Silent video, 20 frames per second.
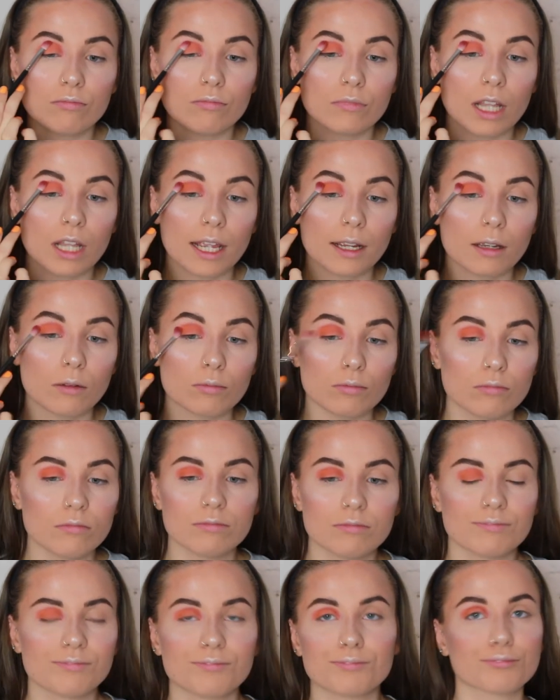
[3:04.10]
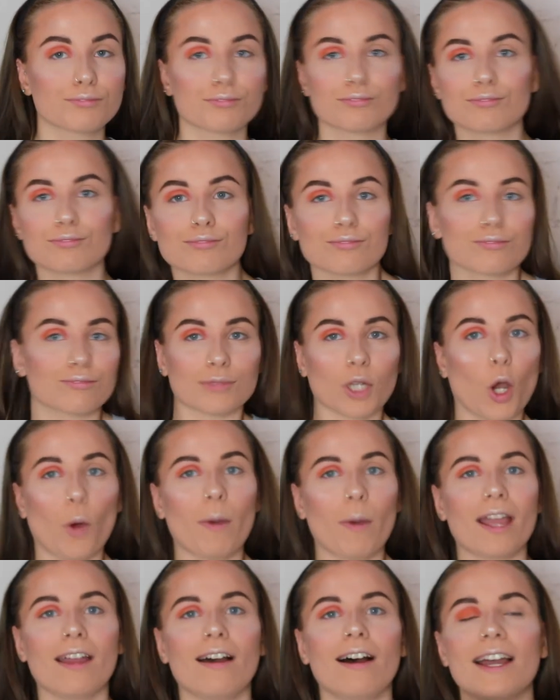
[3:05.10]
like, on
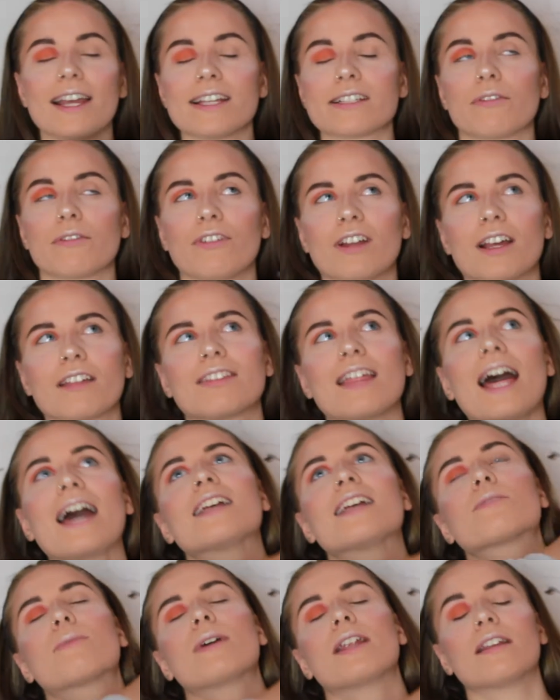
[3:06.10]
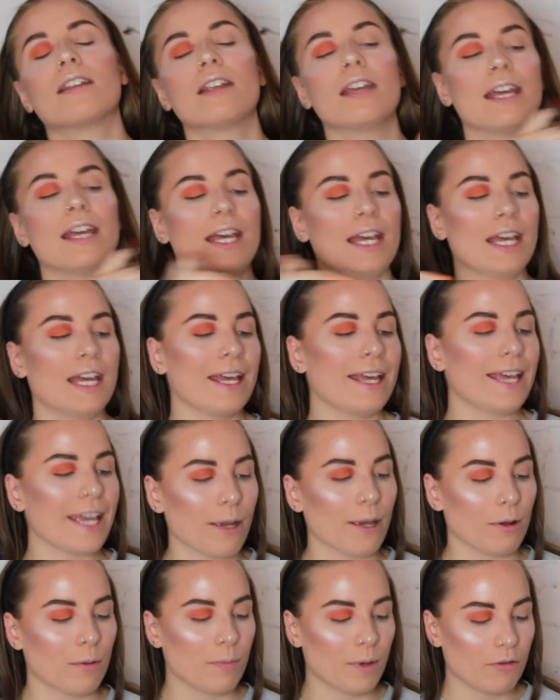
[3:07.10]
my eyes, I feel like that is when
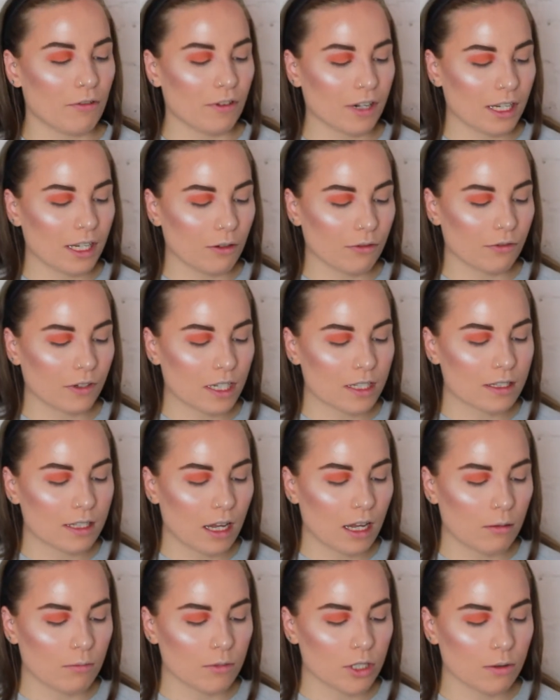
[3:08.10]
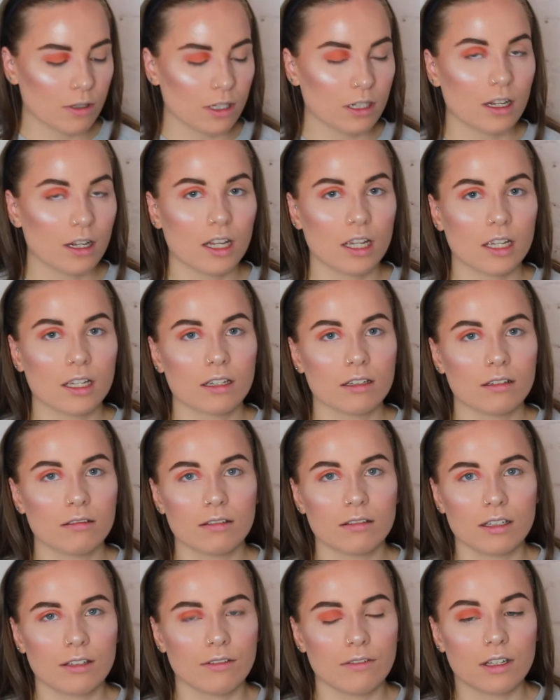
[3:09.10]
it would be really obvious that I'm doing like
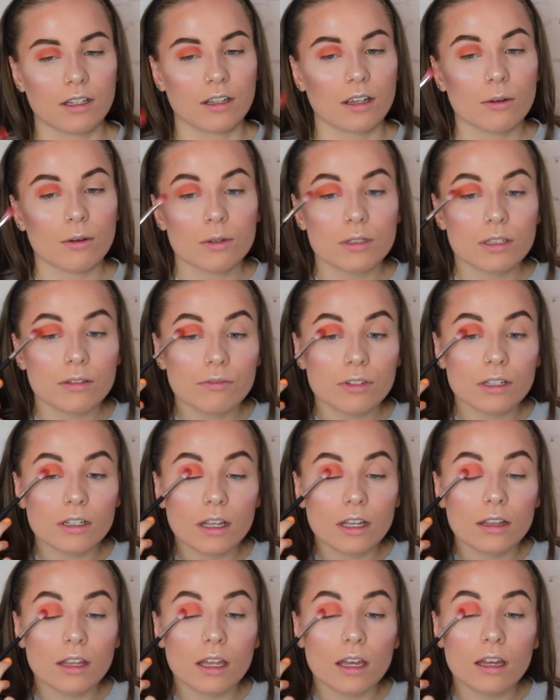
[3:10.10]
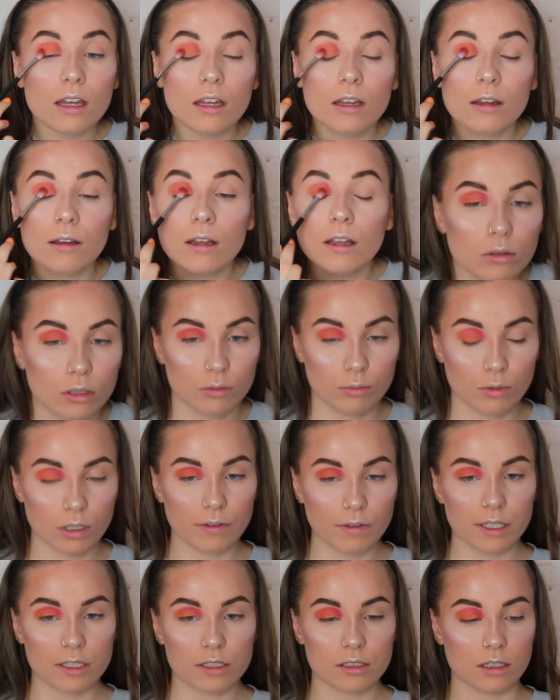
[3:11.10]
a video or something like that. God, what
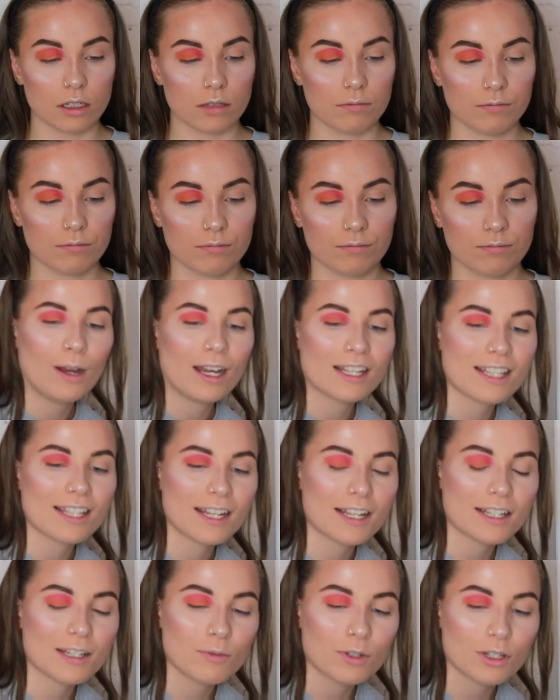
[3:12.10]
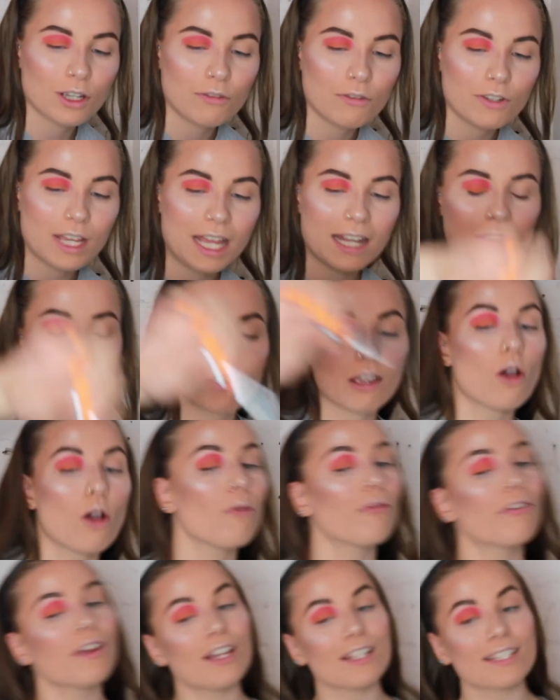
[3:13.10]
have I just done? I said I didn't want to go for anything
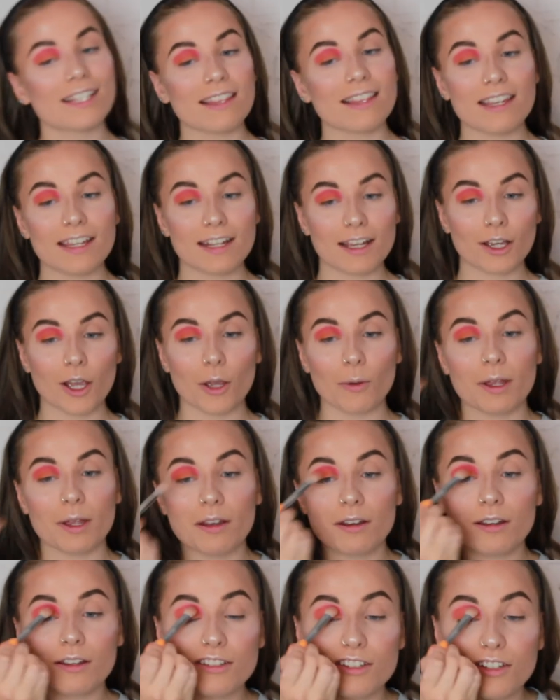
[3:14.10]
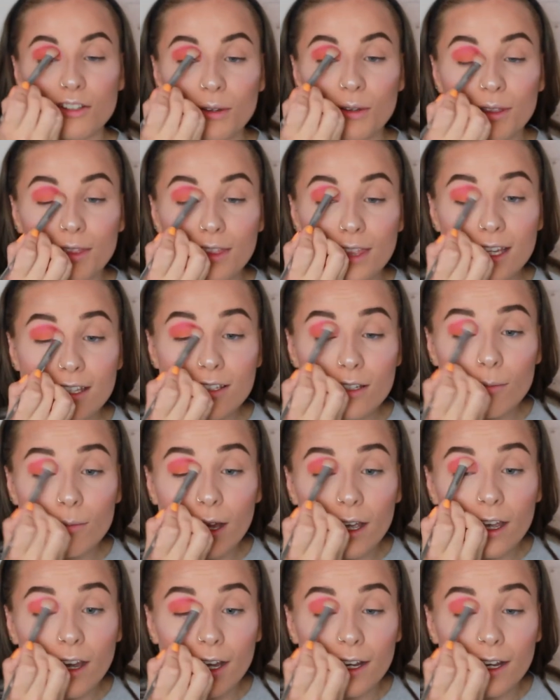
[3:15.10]
obvious, and then I go and do this on my